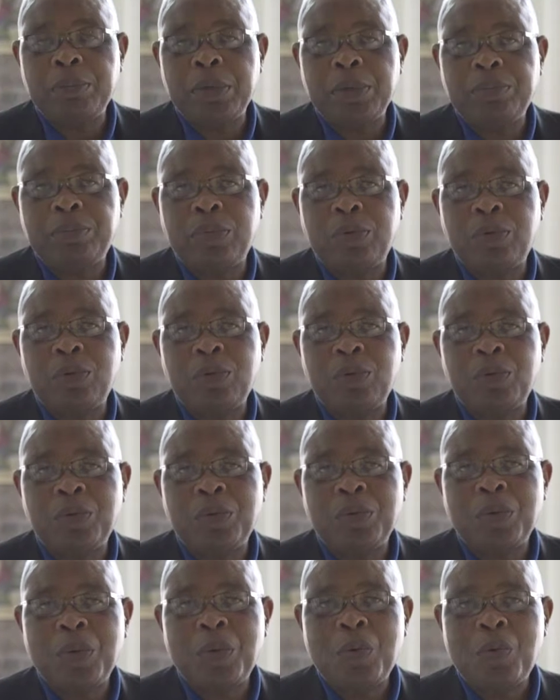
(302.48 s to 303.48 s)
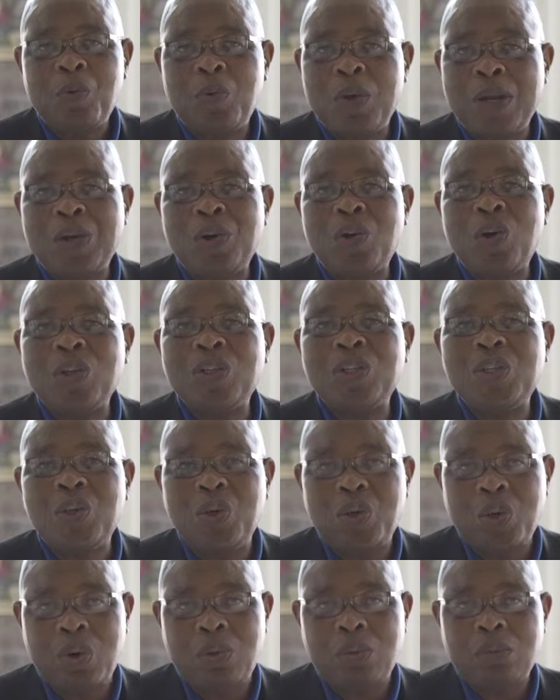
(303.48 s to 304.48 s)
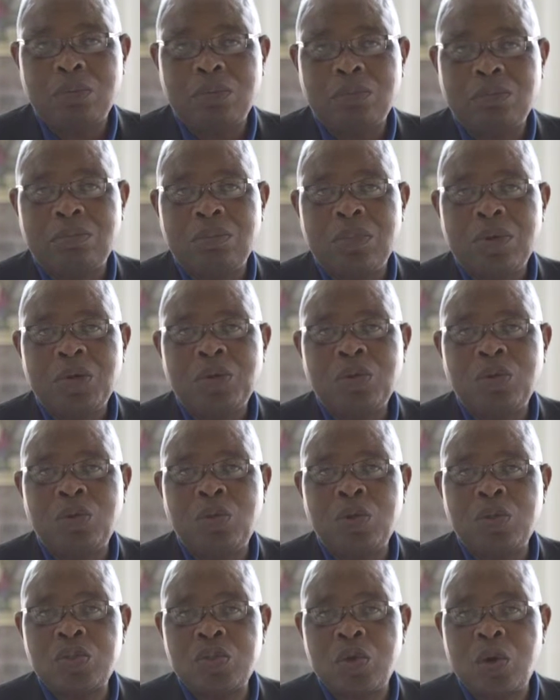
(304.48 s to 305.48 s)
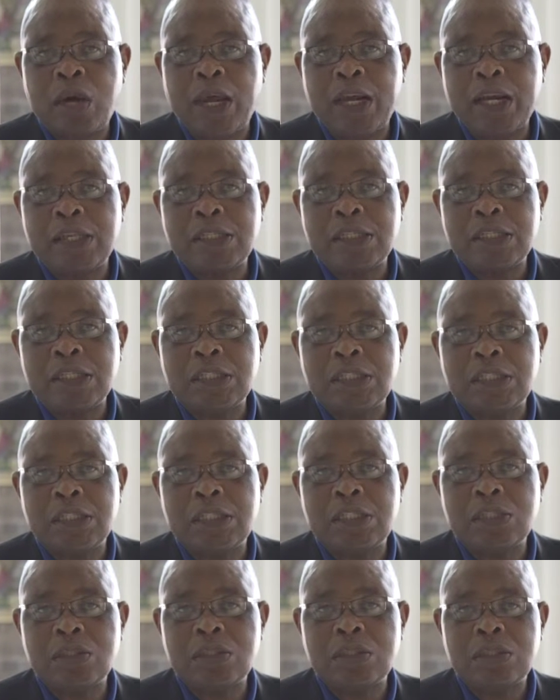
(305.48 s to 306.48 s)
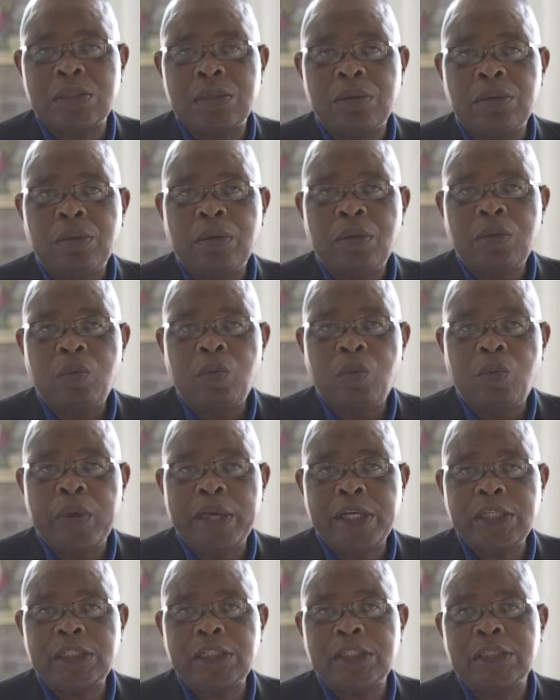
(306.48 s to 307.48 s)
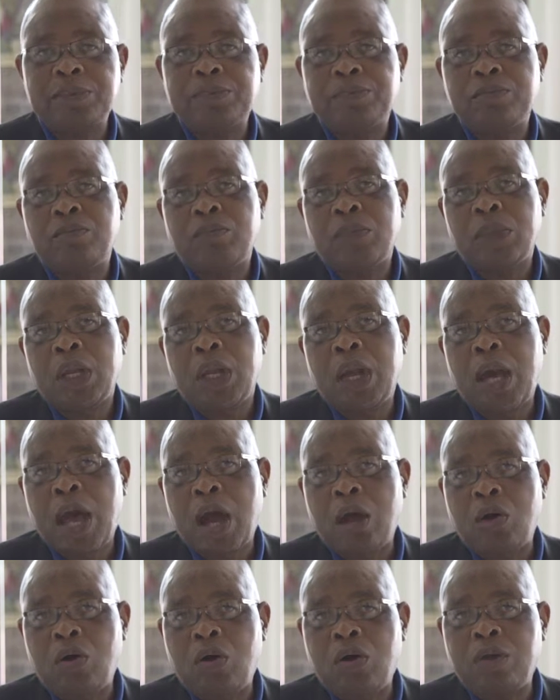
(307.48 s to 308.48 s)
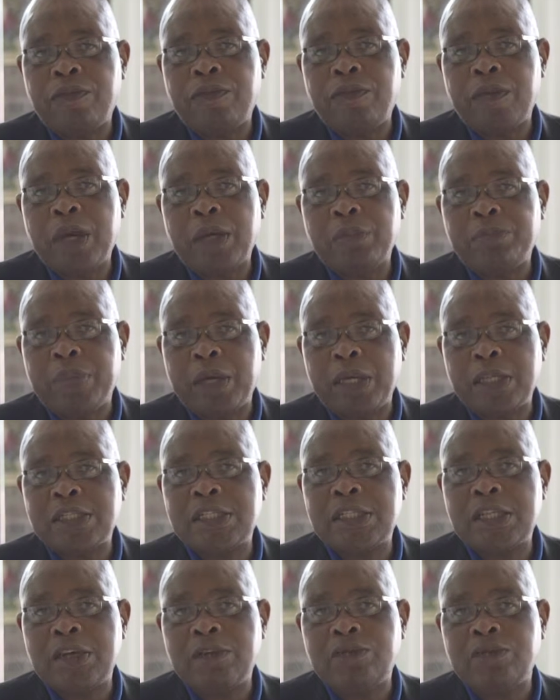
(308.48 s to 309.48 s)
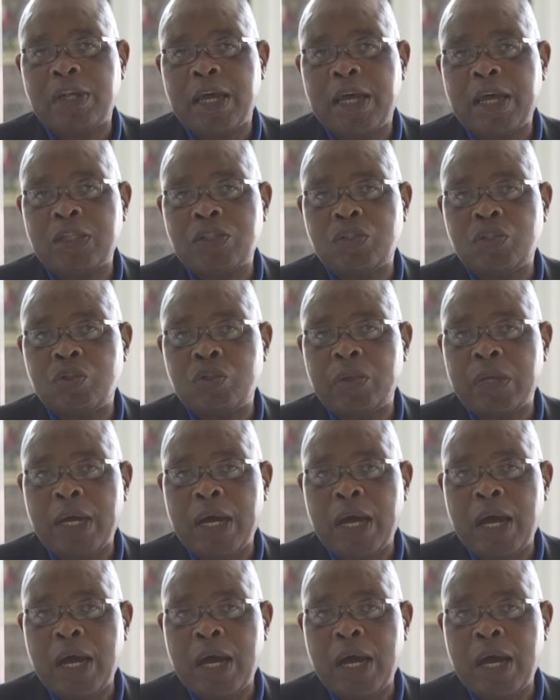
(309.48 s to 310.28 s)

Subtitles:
people will not know those organizations which are often perceived as doing